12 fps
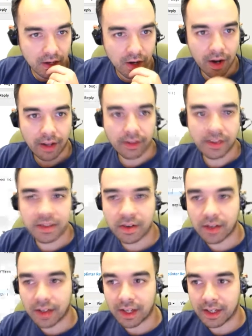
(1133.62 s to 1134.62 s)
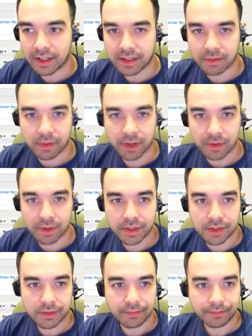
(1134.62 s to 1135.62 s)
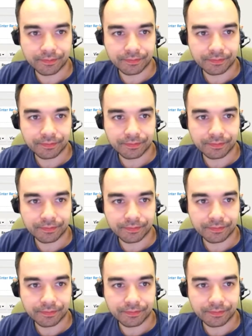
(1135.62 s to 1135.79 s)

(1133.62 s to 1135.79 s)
All right, let's start taking some notes.